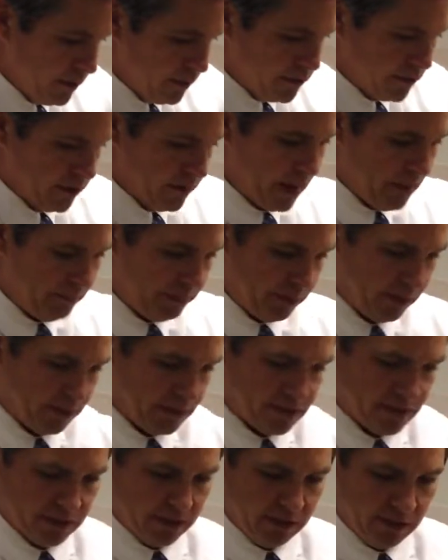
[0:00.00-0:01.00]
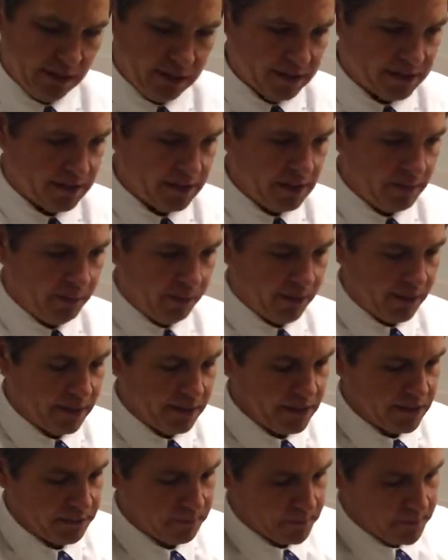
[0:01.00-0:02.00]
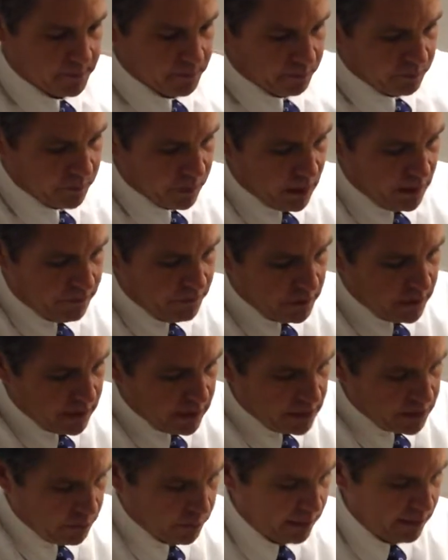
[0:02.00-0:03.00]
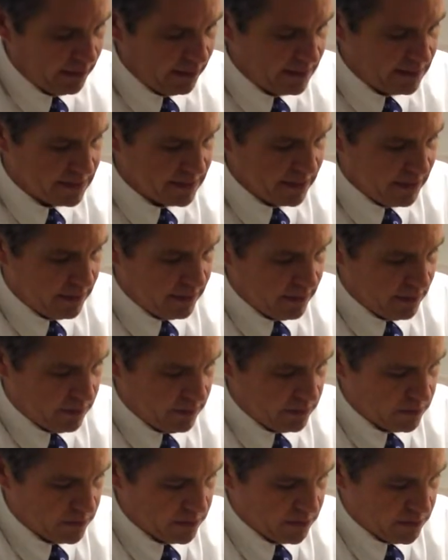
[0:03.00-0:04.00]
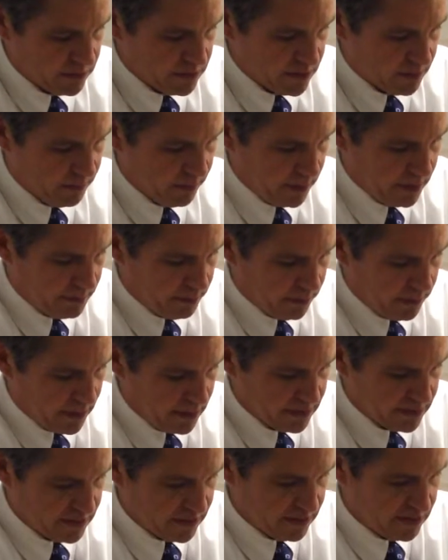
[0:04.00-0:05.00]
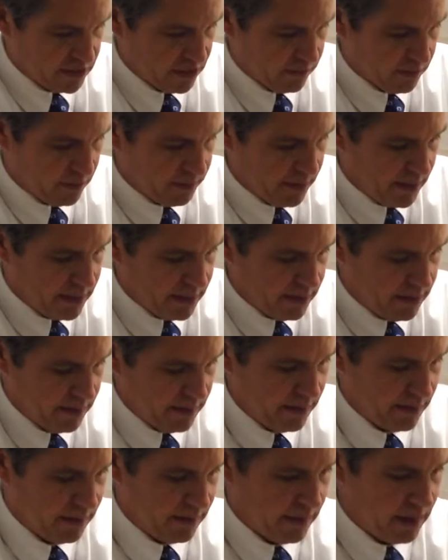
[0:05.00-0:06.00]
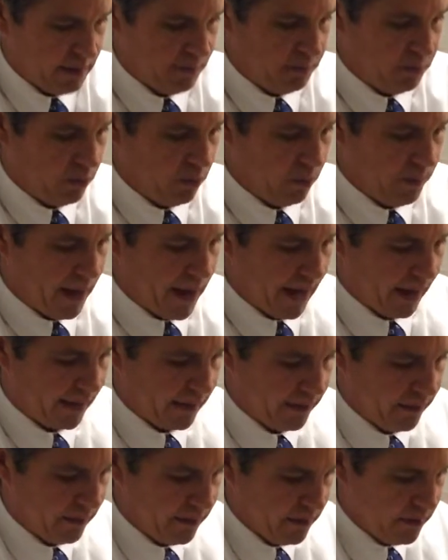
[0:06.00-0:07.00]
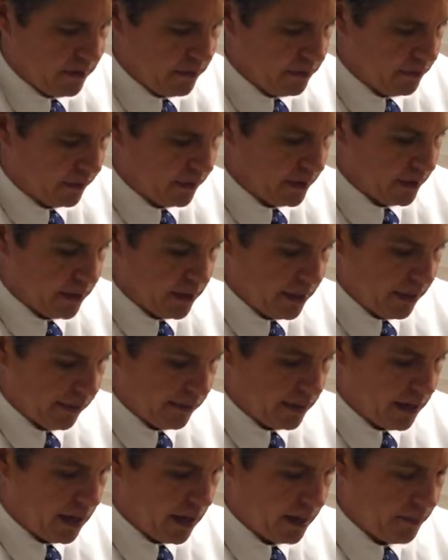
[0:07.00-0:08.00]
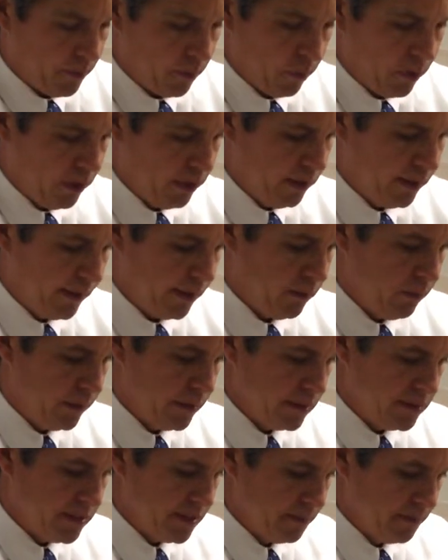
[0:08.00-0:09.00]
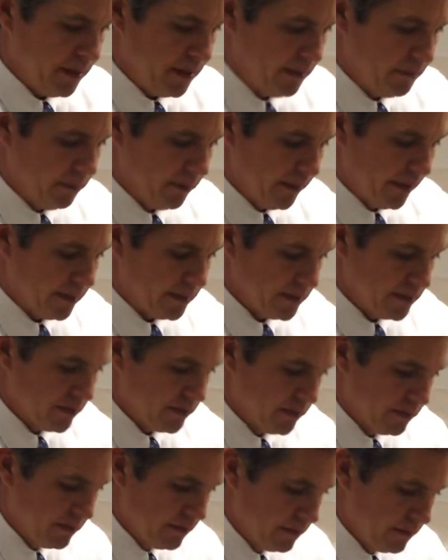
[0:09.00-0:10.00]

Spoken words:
So that plugs in, clicks into place. If you need to release any of those, simply press the silver button and pull back. You're going to hear an audible click when it's in place.